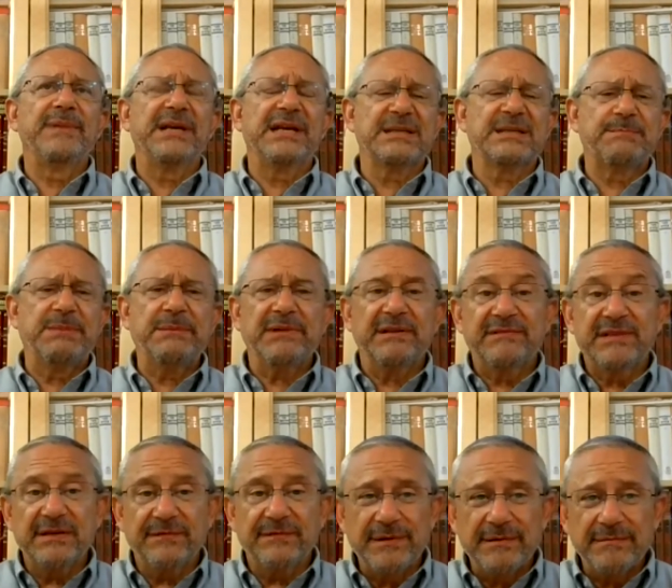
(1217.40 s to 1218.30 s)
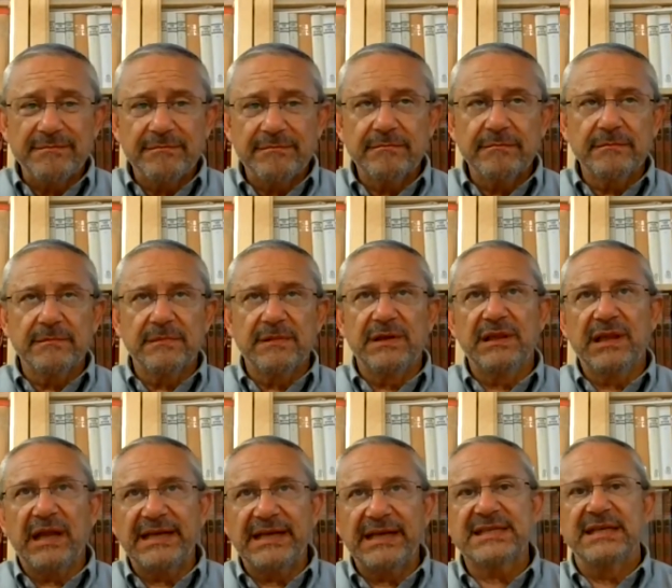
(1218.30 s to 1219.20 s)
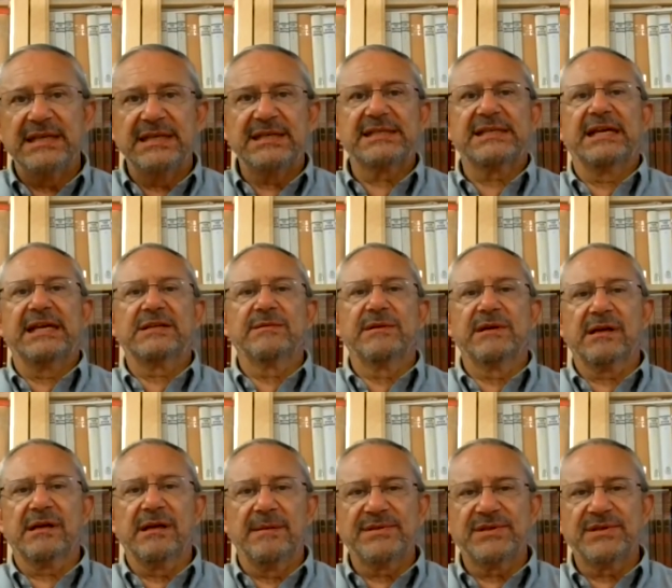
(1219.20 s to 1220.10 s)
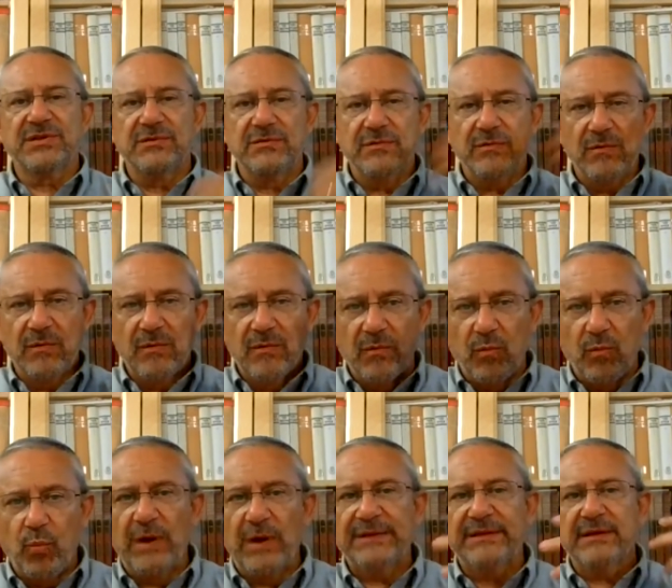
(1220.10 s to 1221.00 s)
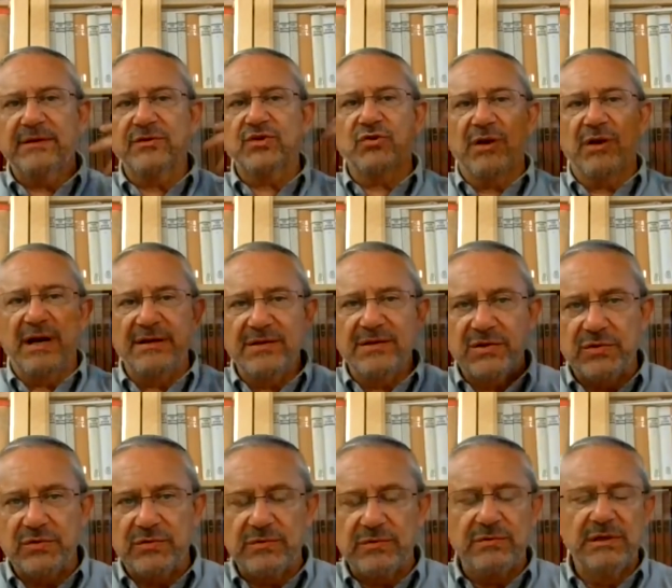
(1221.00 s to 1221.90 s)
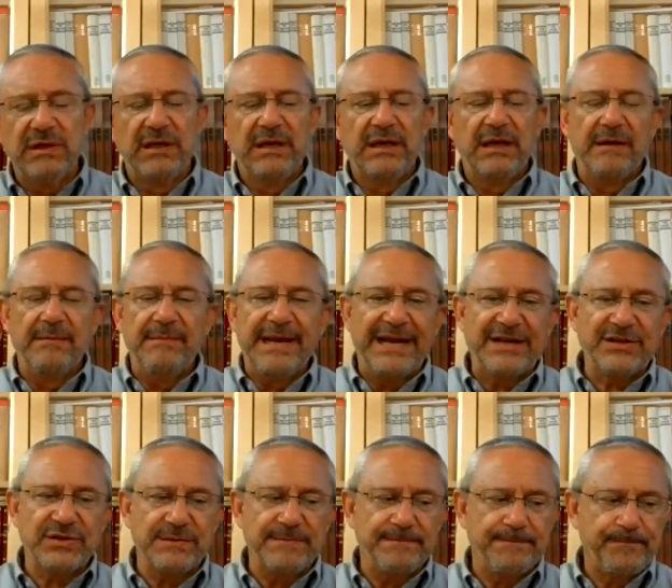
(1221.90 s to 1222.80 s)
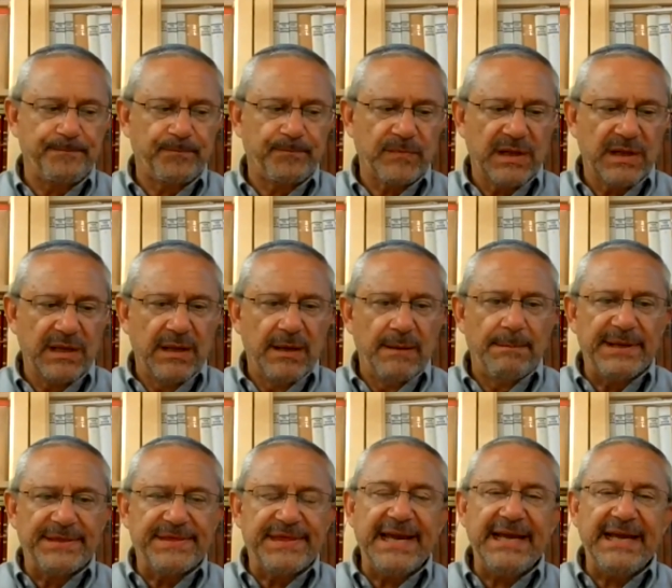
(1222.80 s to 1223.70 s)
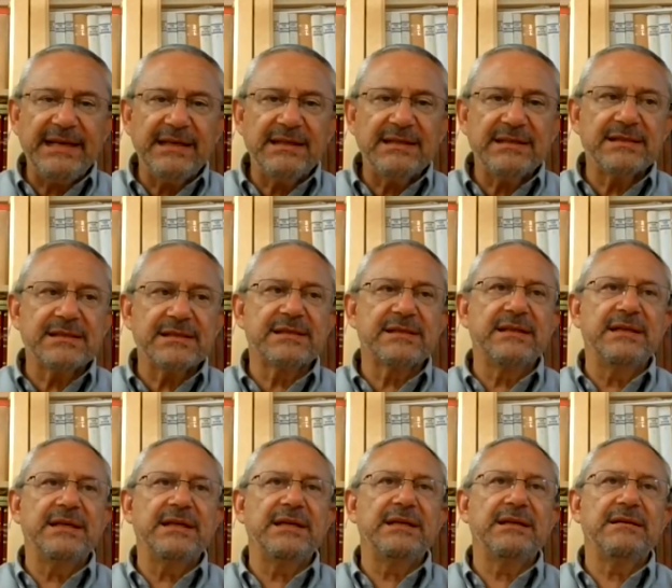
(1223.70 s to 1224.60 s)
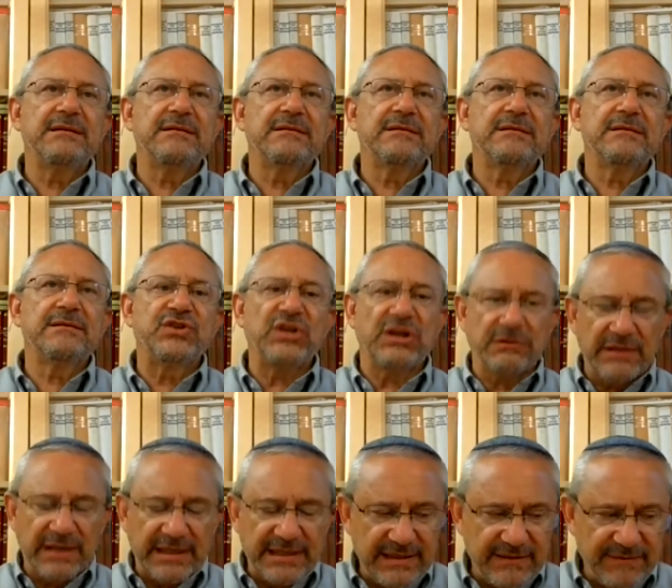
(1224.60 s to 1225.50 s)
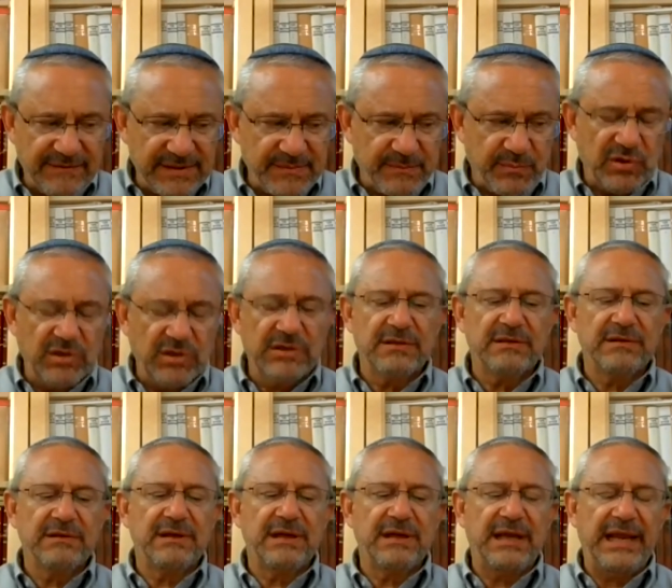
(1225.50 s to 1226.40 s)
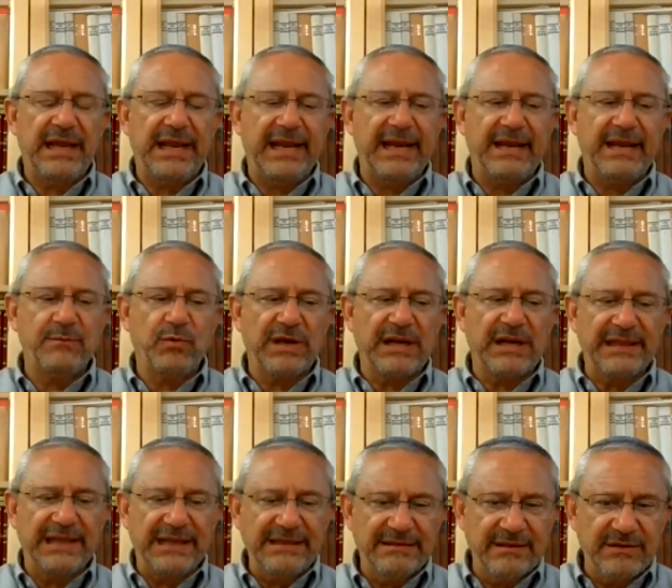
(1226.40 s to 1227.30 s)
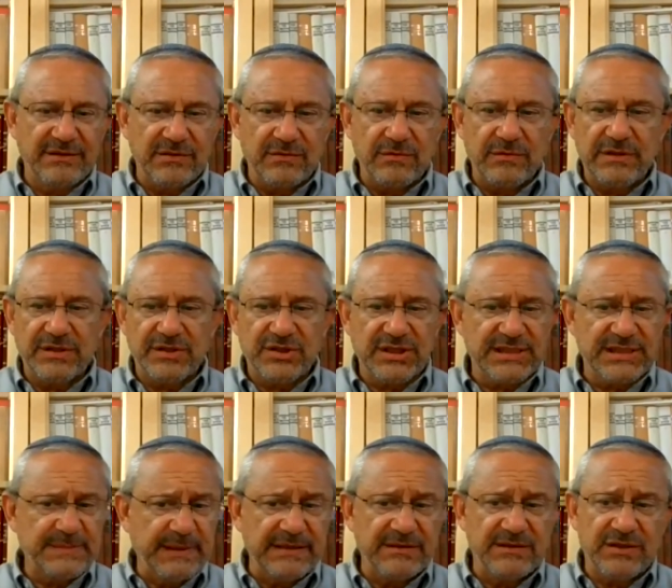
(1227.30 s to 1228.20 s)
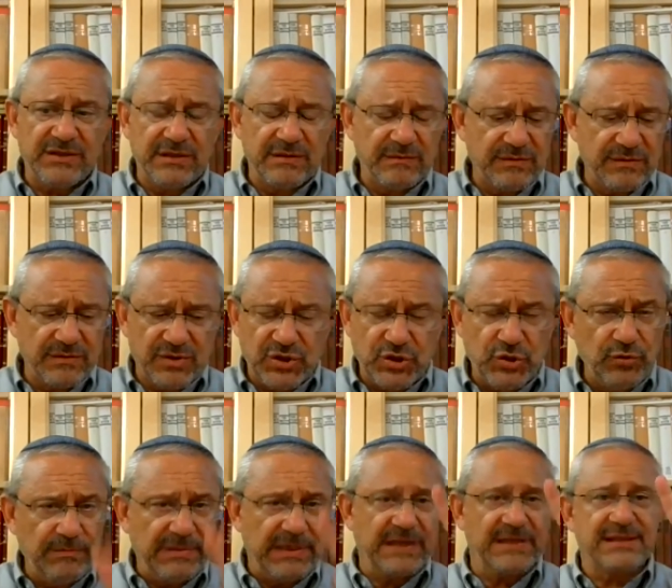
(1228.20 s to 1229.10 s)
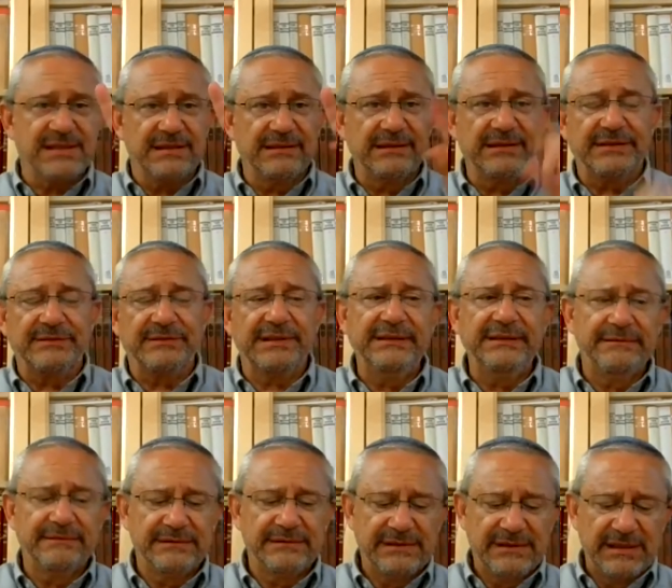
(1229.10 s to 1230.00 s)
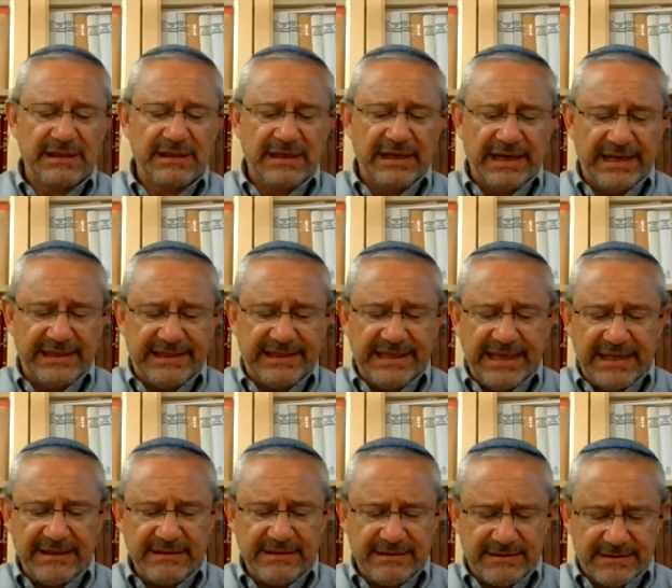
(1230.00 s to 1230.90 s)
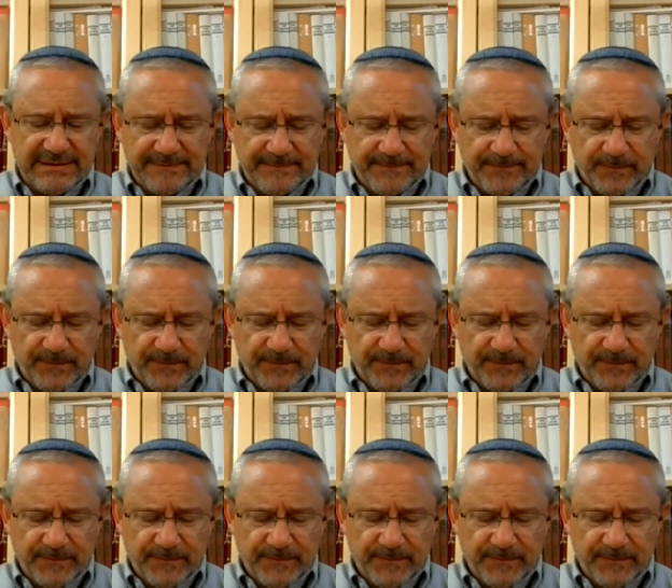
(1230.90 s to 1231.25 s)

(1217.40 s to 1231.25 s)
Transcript: Because people have different likes and dislikes when it comes to what they're trying to imagine. But that is the general idea of this book. And what I'd like to do is just spend 2 minutes, literally, at the end,